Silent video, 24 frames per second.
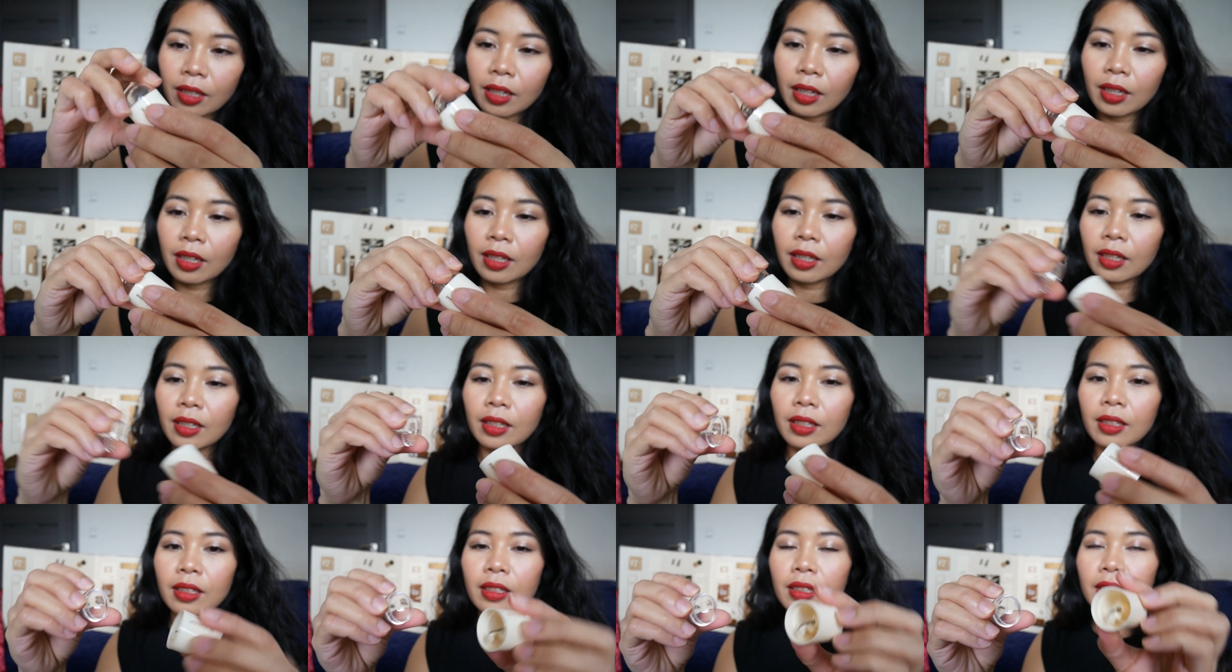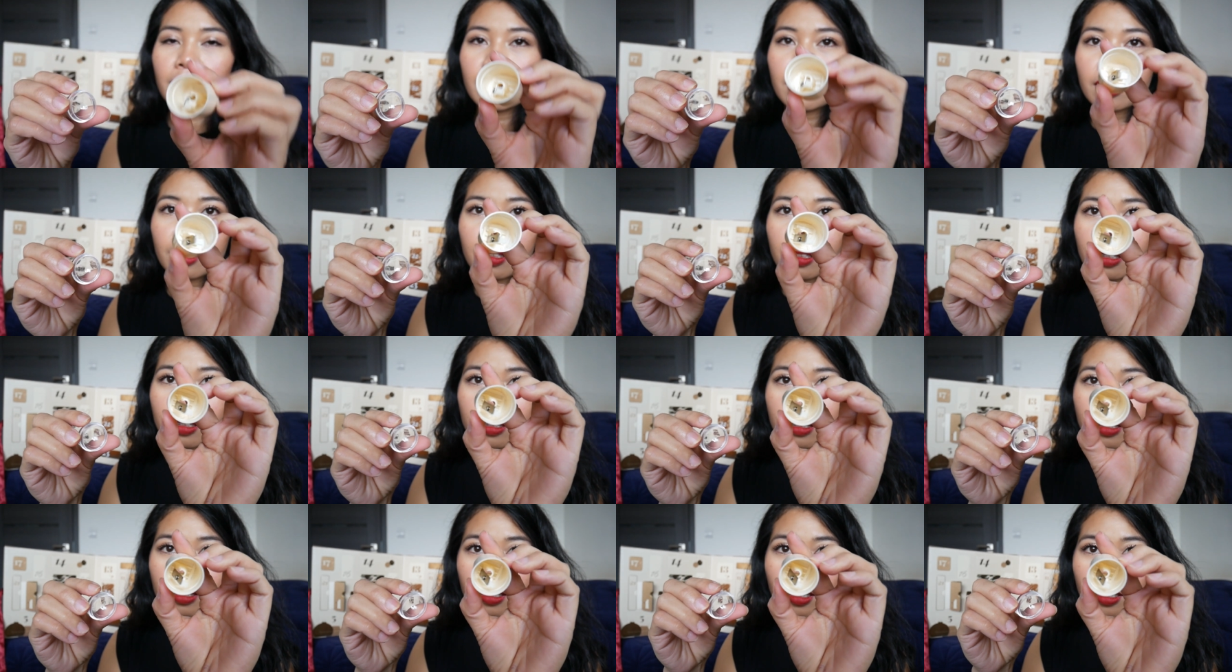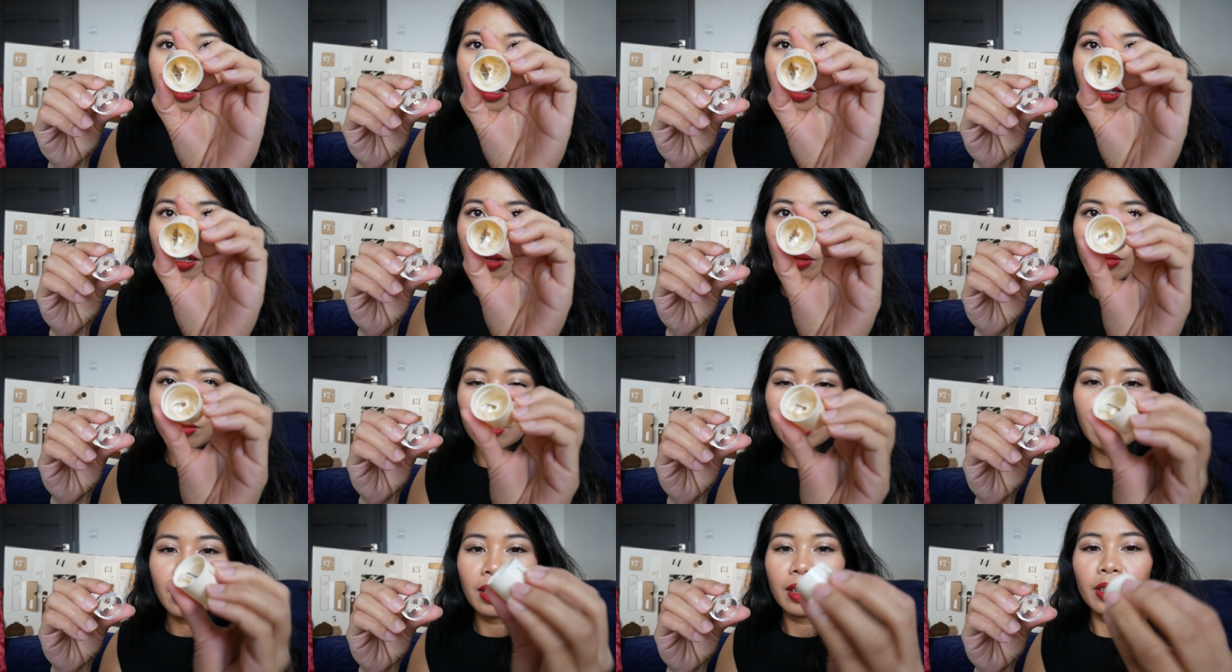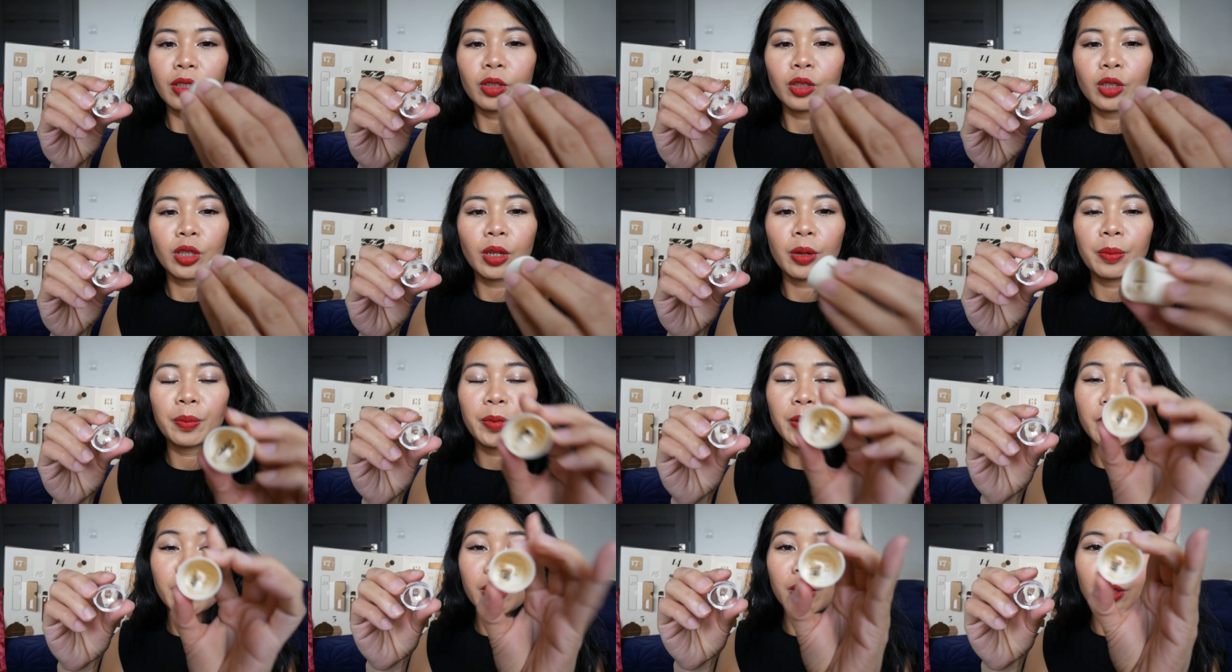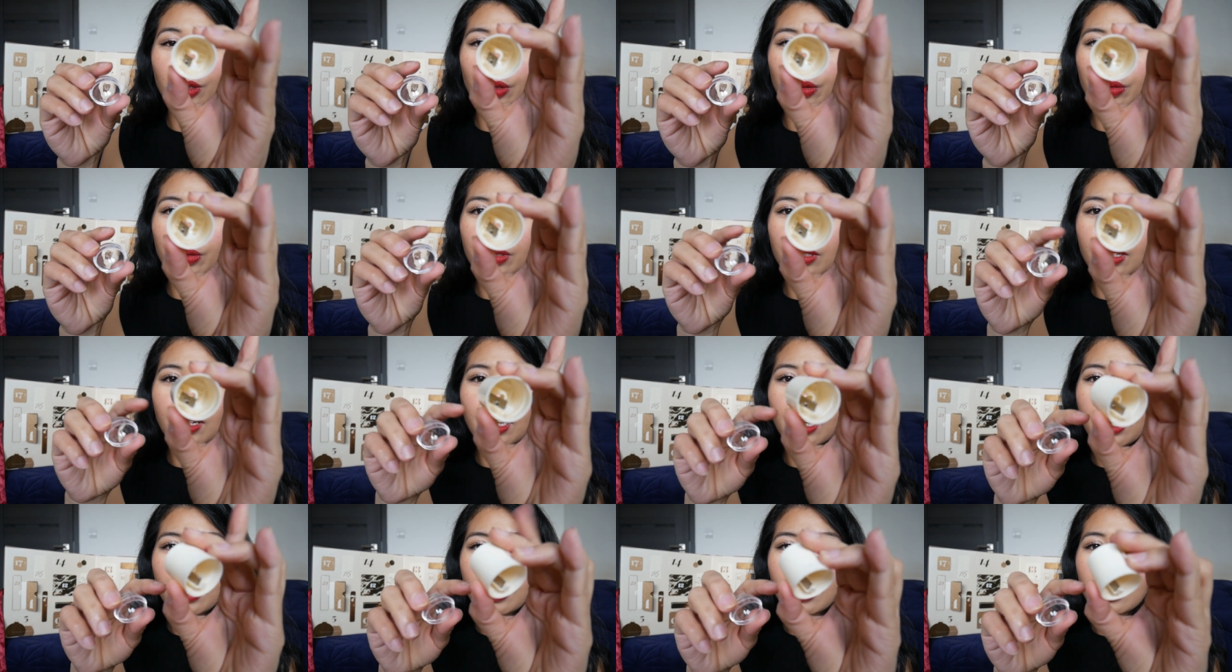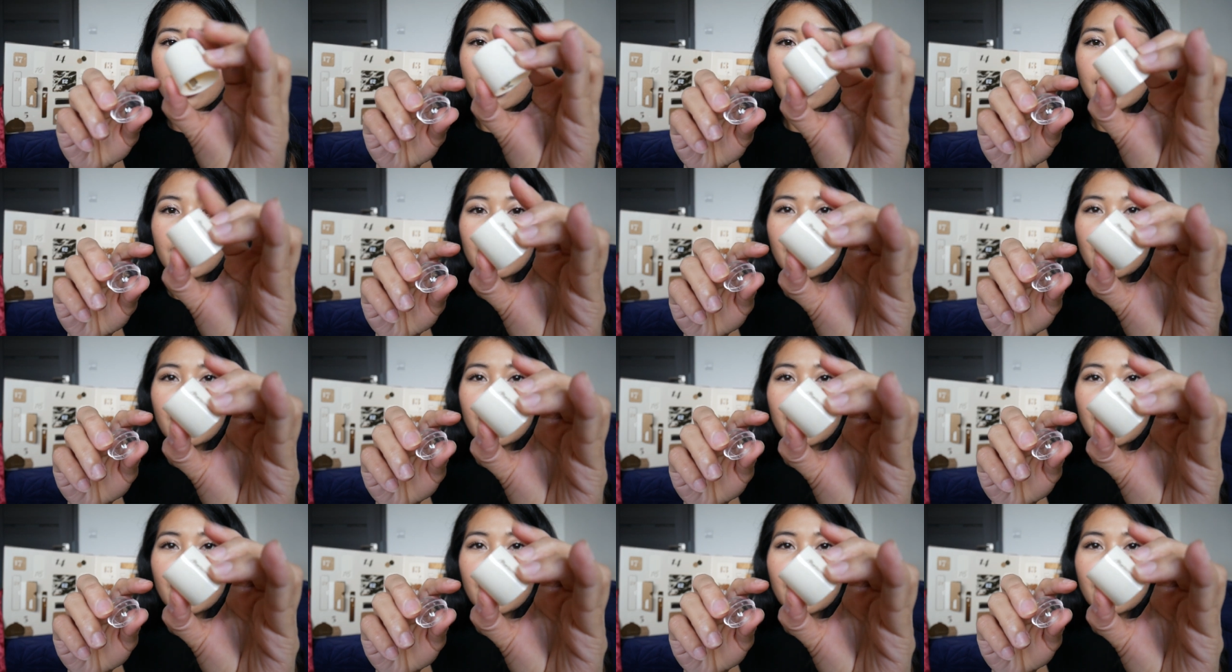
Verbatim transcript: and that's how the sharpener looks like